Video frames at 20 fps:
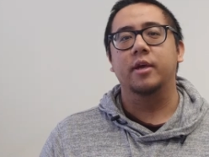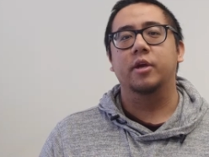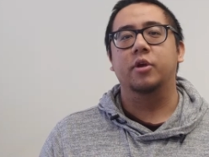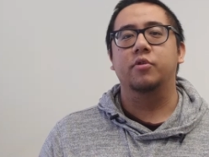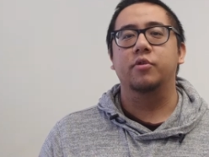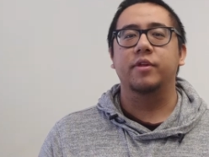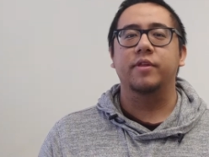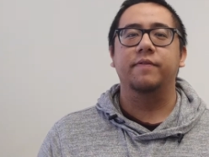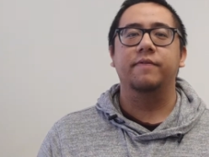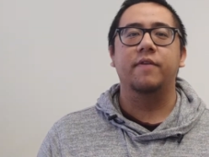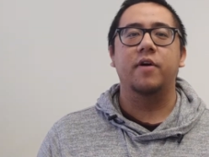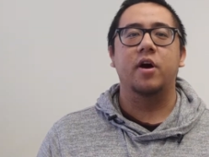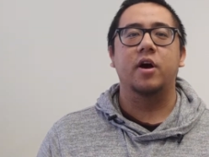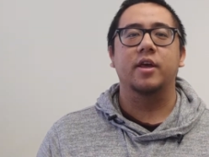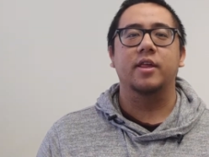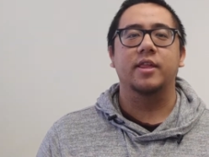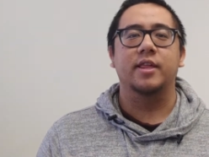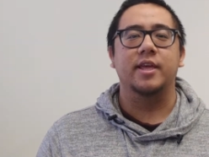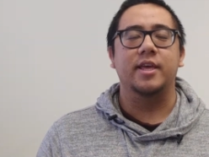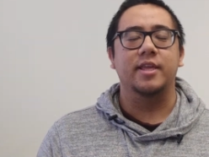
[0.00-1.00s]
Chris
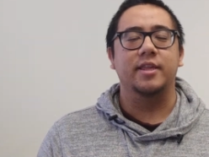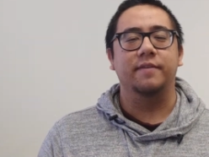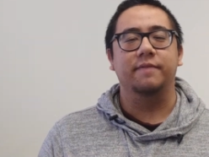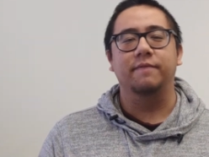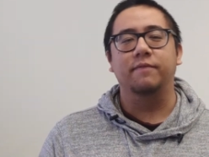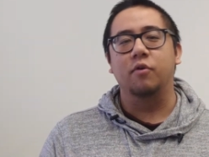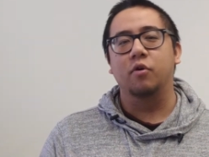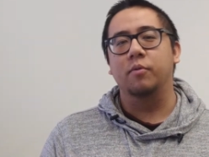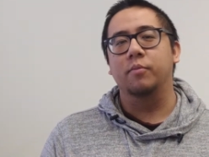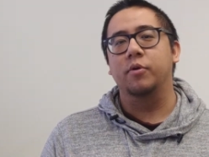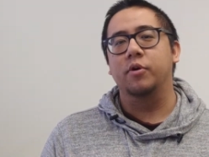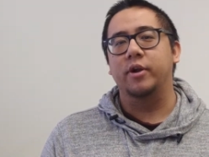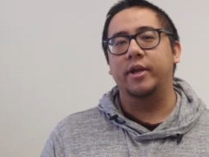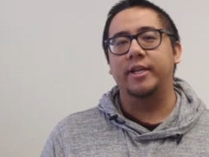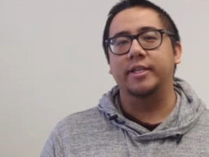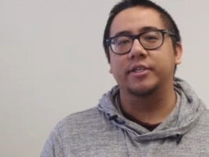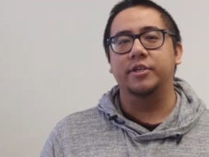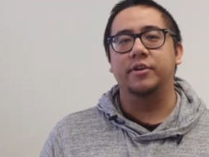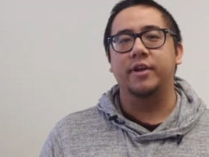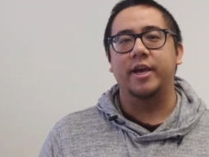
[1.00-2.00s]
Voss is a former
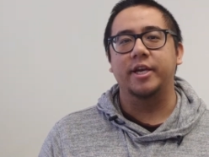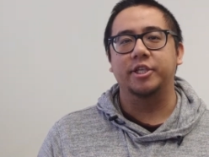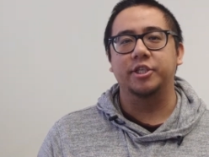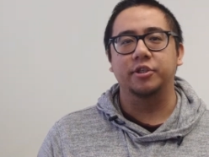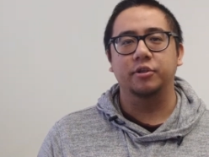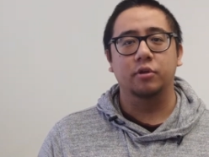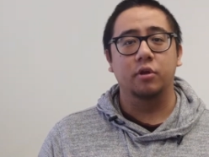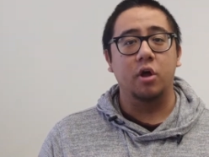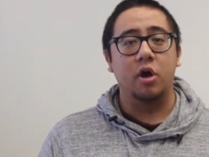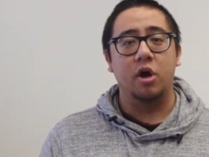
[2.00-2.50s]
international